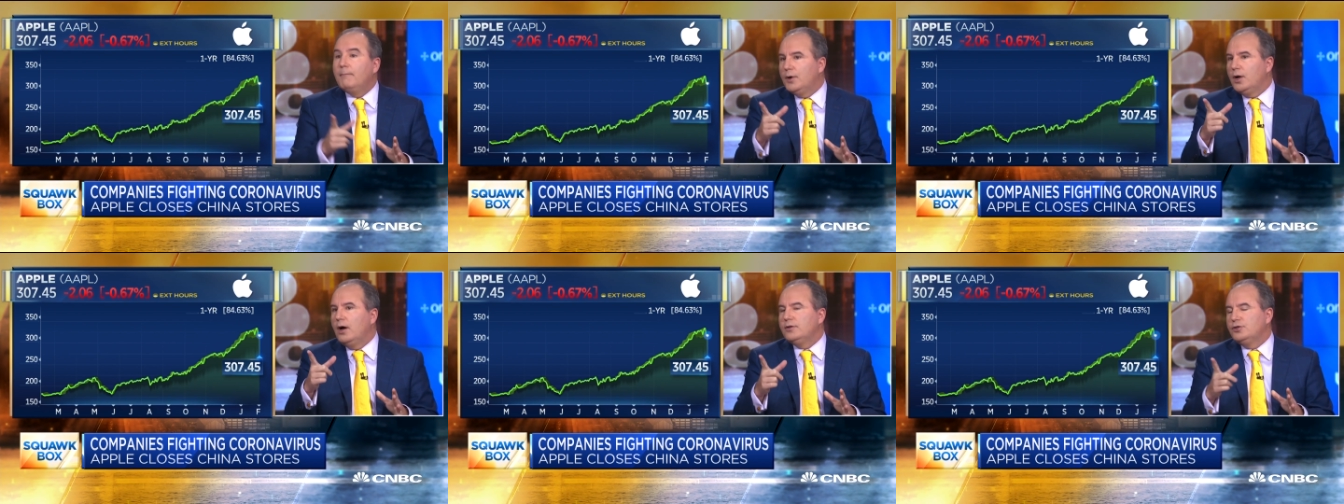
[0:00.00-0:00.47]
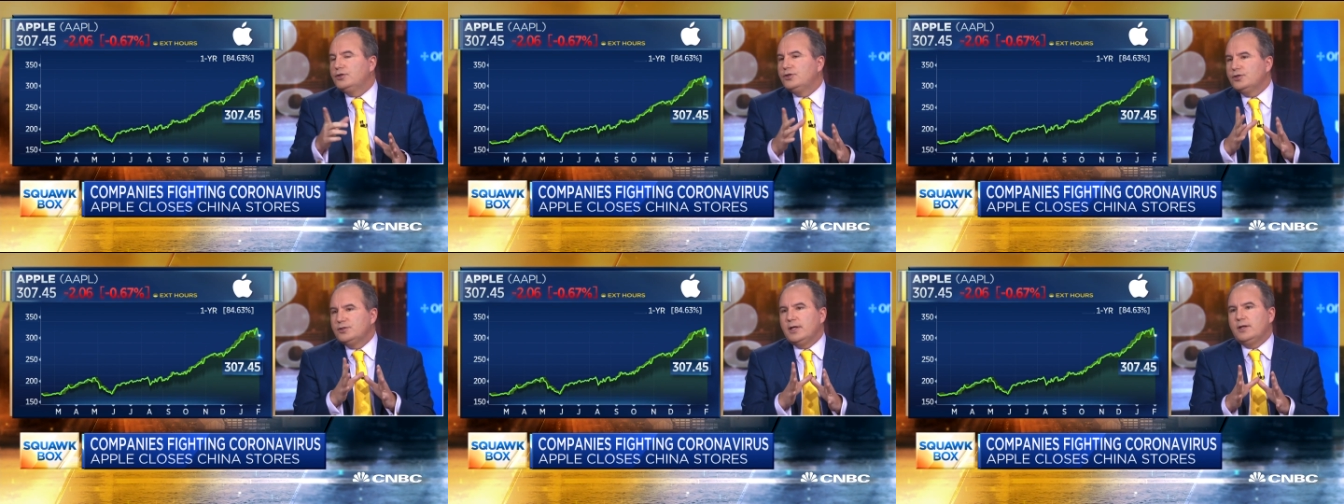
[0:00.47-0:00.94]
But on
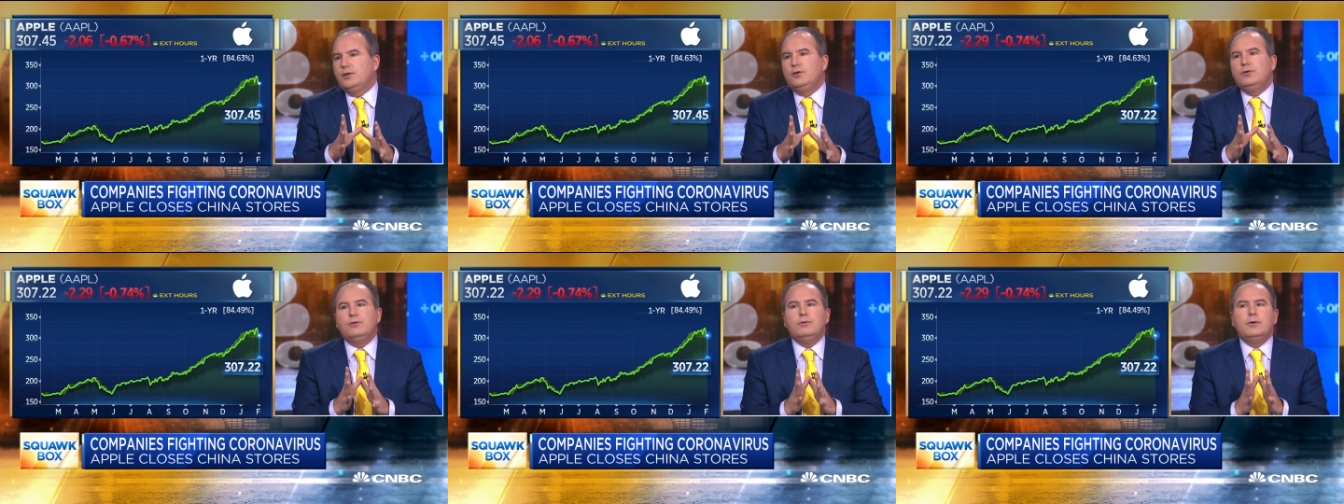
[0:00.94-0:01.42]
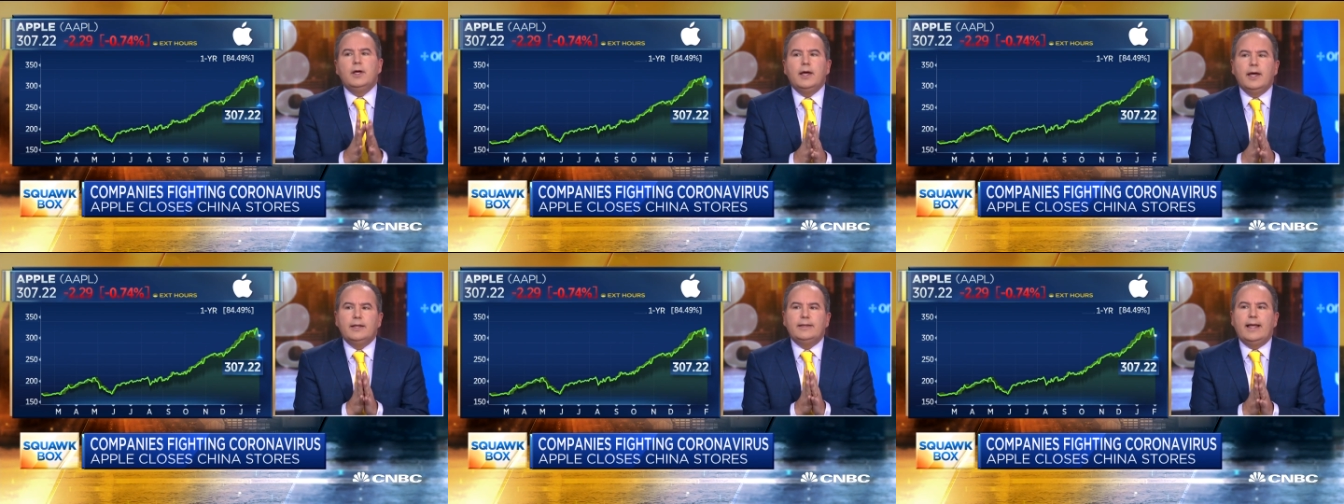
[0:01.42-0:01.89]
just like you
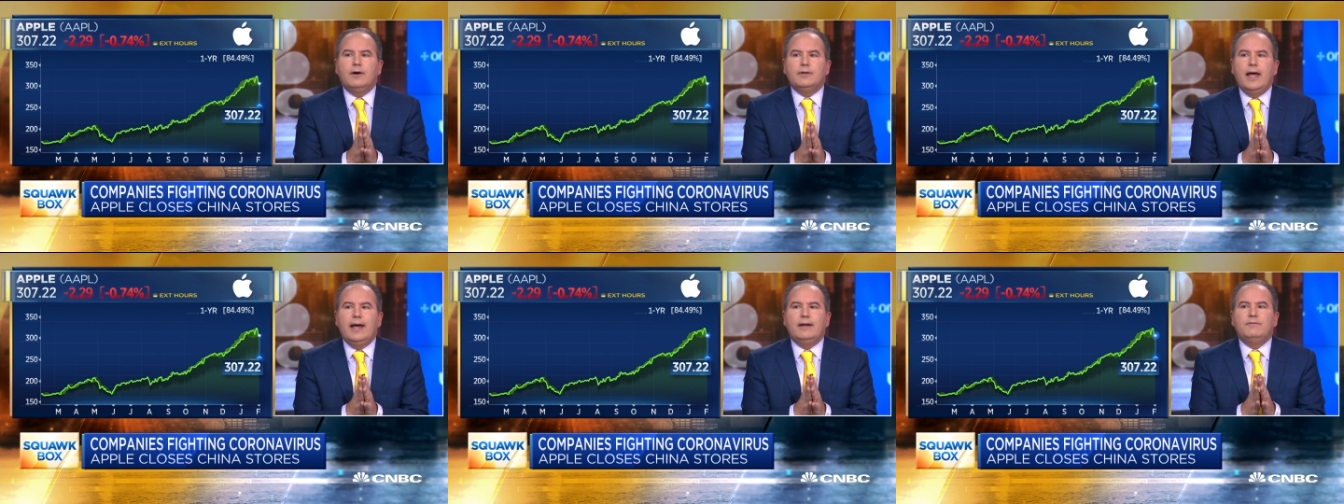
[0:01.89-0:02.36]
hit the nail on the head,